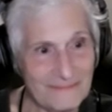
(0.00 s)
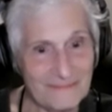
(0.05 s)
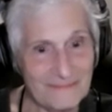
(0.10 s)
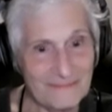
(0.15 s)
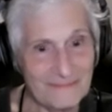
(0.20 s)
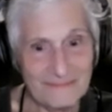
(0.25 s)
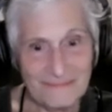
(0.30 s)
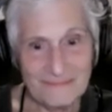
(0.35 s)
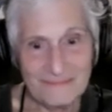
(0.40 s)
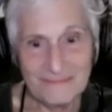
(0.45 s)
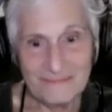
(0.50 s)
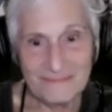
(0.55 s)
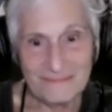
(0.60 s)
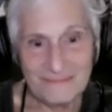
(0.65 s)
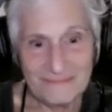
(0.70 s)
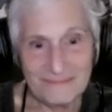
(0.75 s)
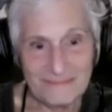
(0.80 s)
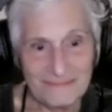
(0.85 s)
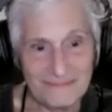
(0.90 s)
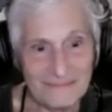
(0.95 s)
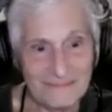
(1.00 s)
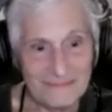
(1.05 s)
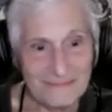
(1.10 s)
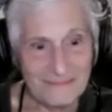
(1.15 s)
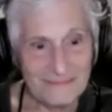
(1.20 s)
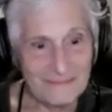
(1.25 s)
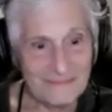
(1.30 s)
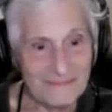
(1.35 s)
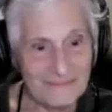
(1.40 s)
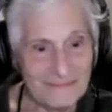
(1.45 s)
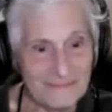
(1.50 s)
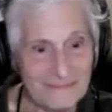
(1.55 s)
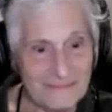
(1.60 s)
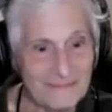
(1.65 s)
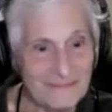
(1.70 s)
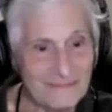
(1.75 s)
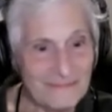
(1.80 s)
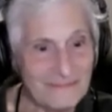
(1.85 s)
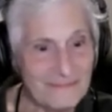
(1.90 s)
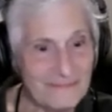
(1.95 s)

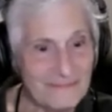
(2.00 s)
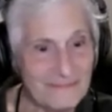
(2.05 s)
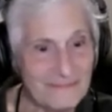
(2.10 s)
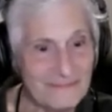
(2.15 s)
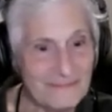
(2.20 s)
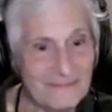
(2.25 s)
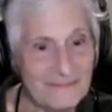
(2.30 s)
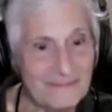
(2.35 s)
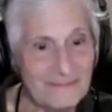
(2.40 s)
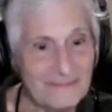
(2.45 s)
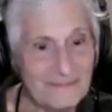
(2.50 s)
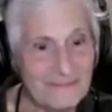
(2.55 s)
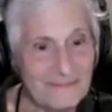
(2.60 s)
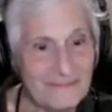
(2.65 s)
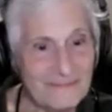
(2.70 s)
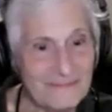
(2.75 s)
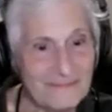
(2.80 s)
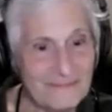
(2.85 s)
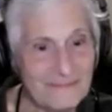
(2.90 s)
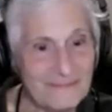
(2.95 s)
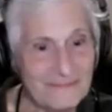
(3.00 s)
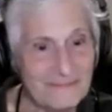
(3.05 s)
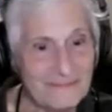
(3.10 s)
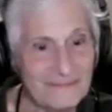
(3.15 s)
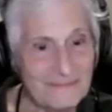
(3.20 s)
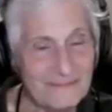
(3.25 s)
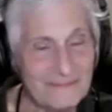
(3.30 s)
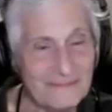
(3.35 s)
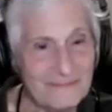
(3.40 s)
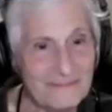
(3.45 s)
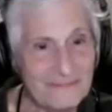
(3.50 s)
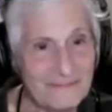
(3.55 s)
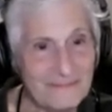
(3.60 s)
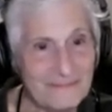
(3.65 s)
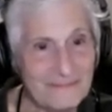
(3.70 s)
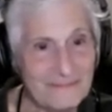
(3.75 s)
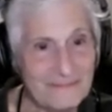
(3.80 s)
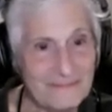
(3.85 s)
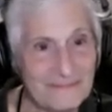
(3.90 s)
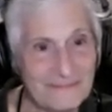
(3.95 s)

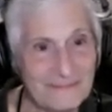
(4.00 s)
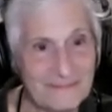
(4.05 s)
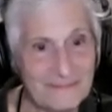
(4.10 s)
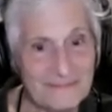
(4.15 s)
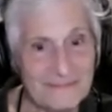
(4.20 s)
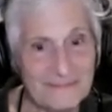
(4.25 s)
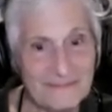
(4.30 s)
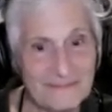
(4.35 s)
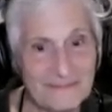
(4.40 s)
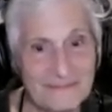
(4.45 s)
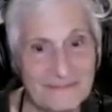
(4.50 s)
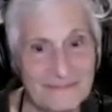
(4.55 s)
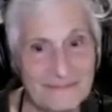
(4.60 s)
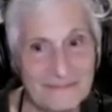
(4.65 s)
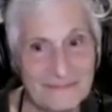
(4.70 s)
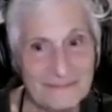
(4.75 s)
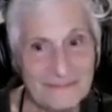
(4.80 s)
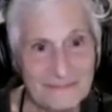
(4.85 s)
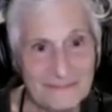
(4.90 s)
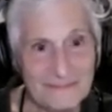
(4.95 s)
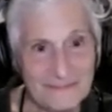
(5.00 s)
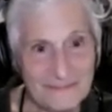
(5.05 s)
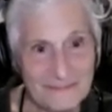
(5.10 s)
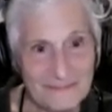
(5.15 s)
[no speech]